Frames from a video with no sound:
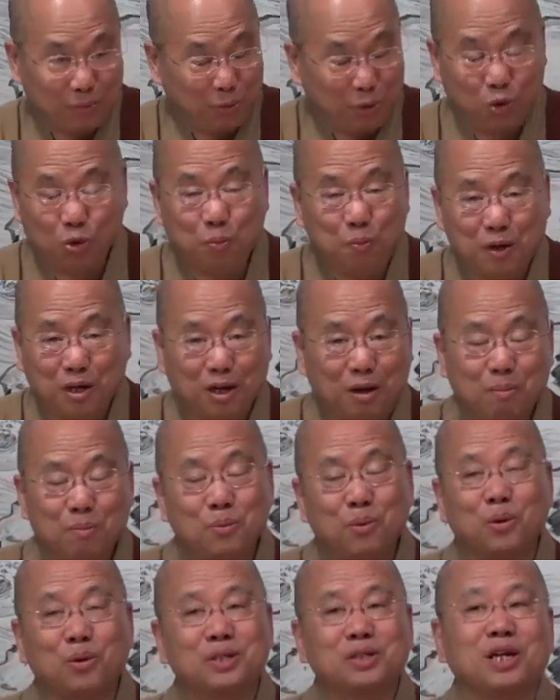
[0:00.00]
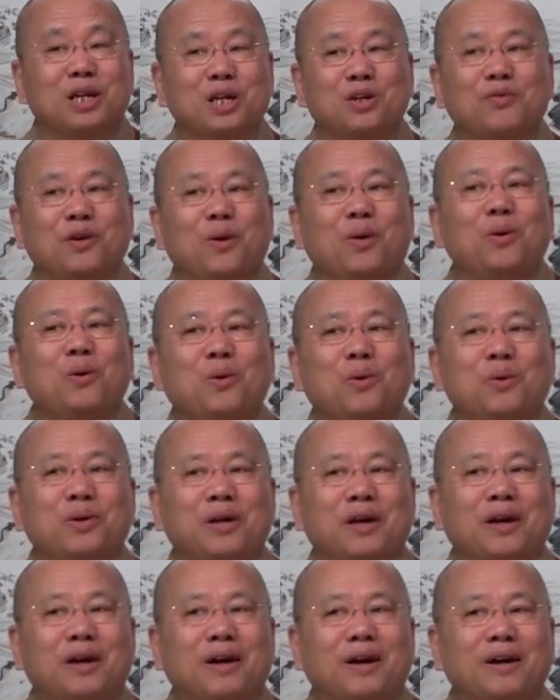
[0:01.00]
You become more satisfied. Oh
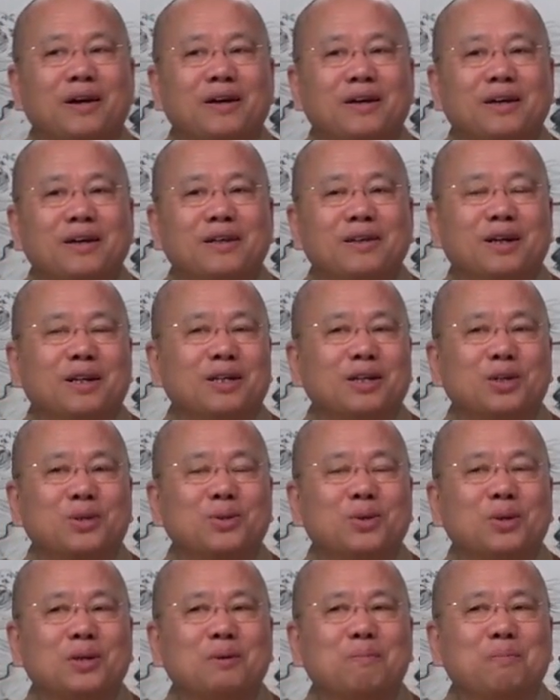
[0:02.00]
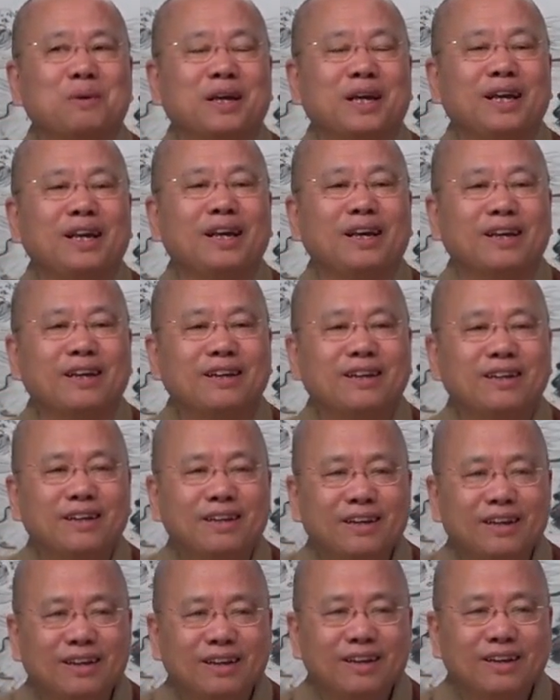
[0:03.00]
yeah, that is a certain beginning.
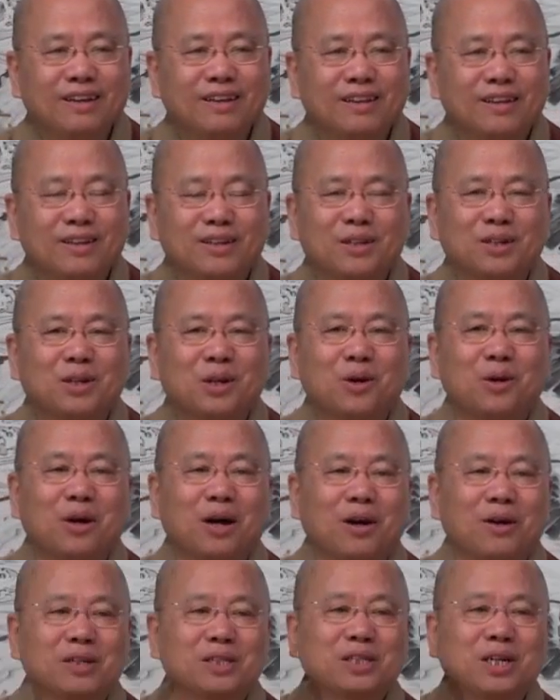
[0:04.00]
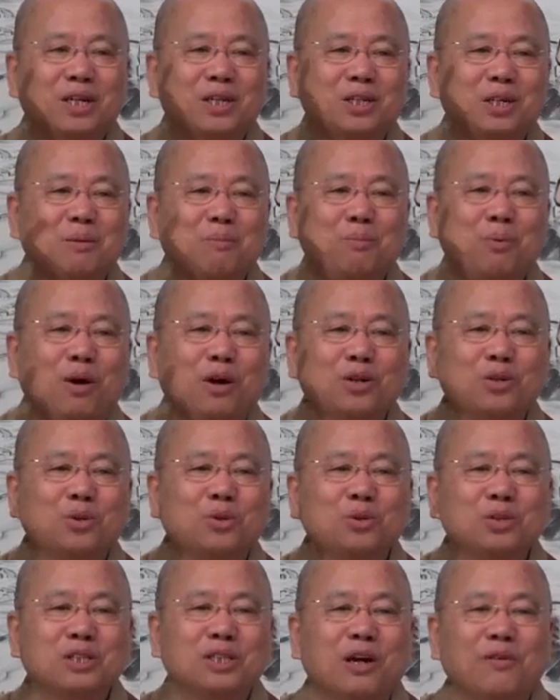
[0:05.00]
There is
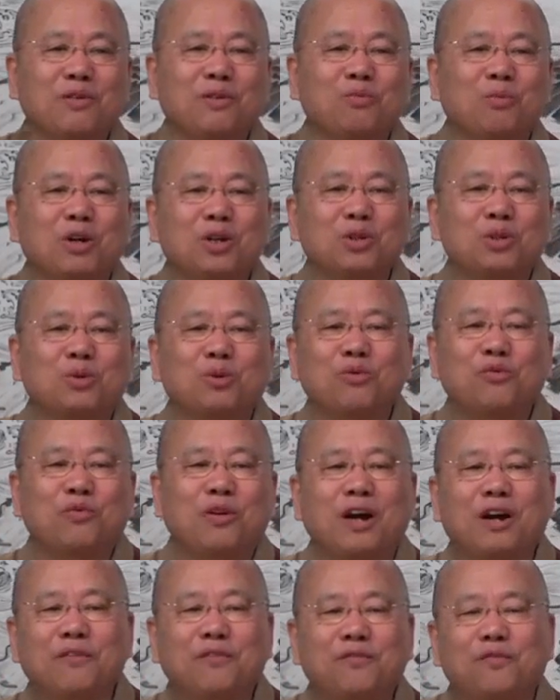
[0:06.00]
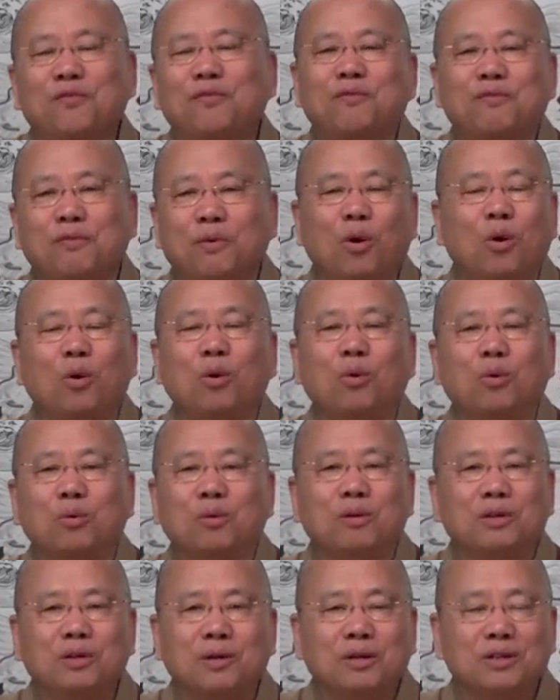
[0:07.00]

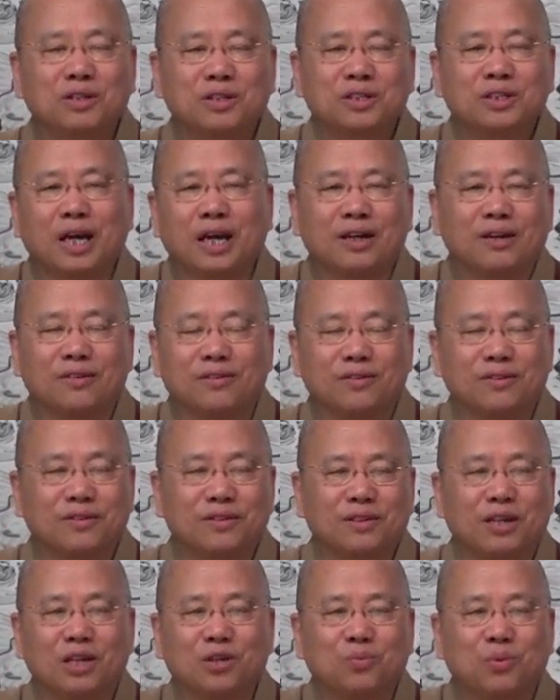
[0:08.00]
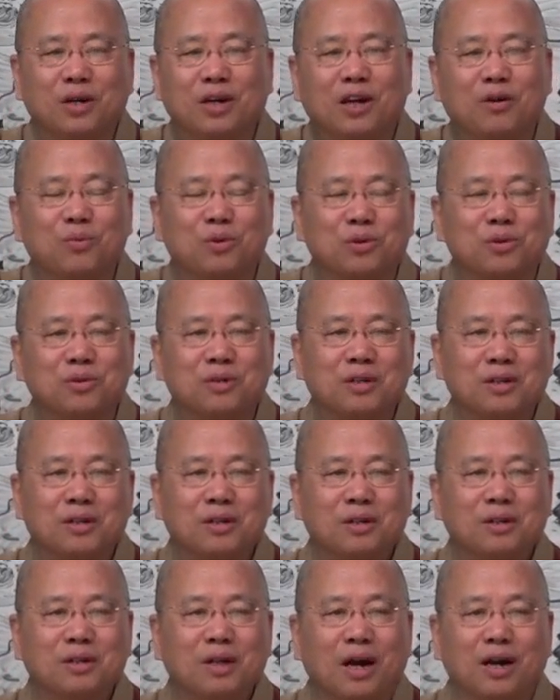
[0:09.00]
16.271250 seconds. That's where
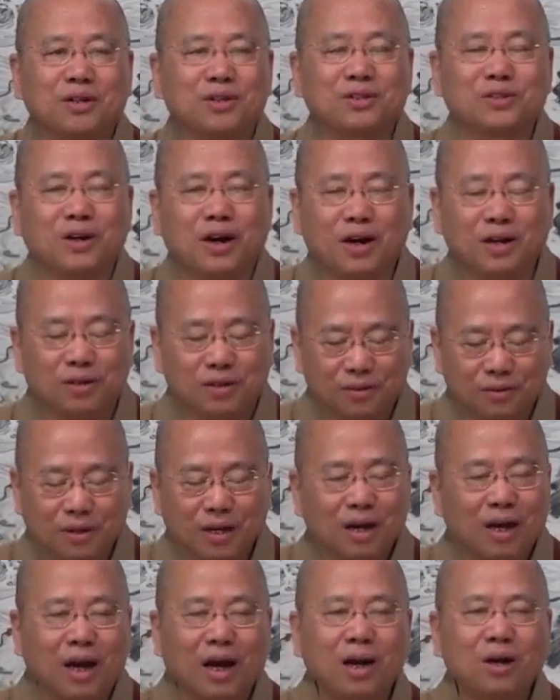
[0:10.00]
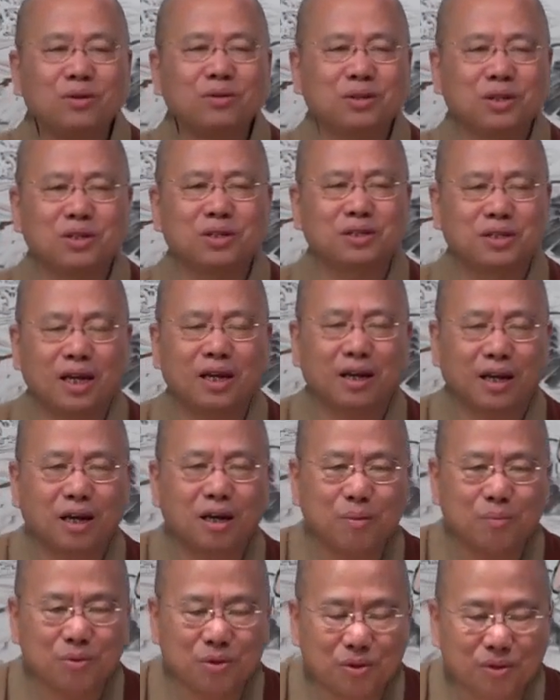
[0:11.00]
I started. How does that
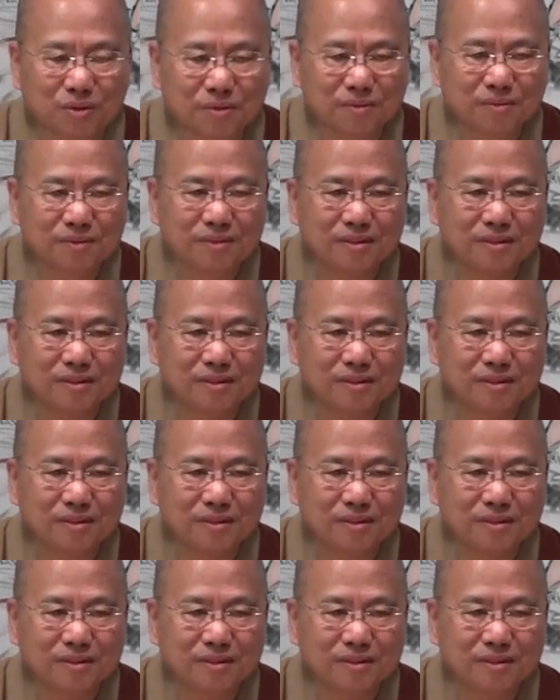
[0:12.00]
help you?